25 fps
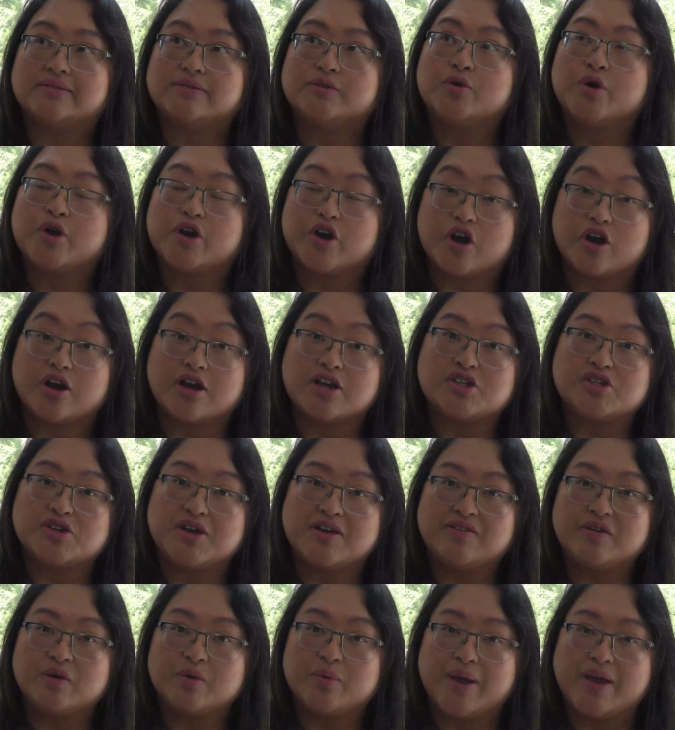quicker, because you
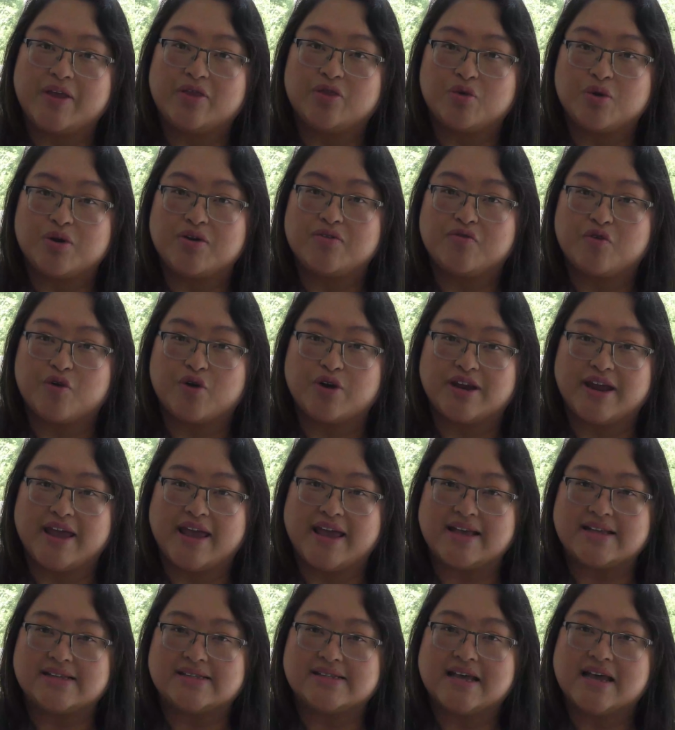have to wait 3 to 4
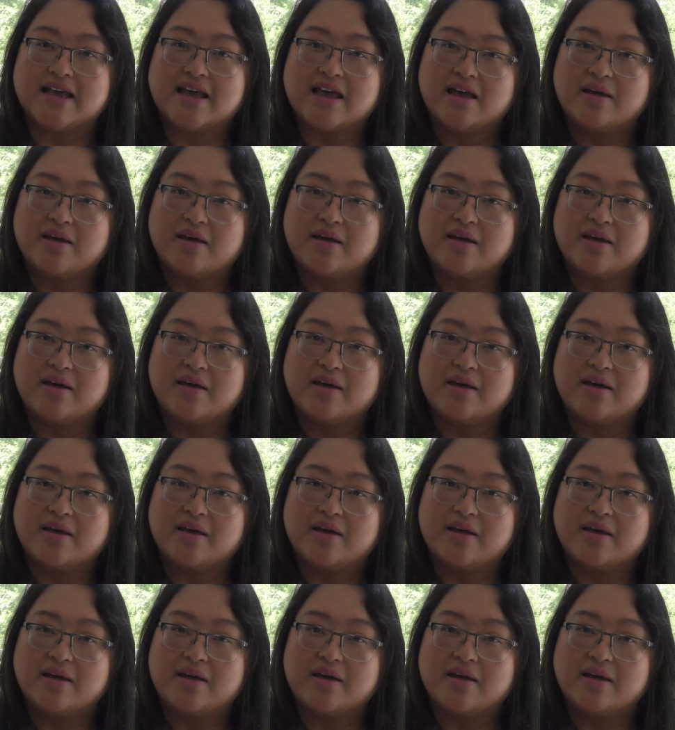days,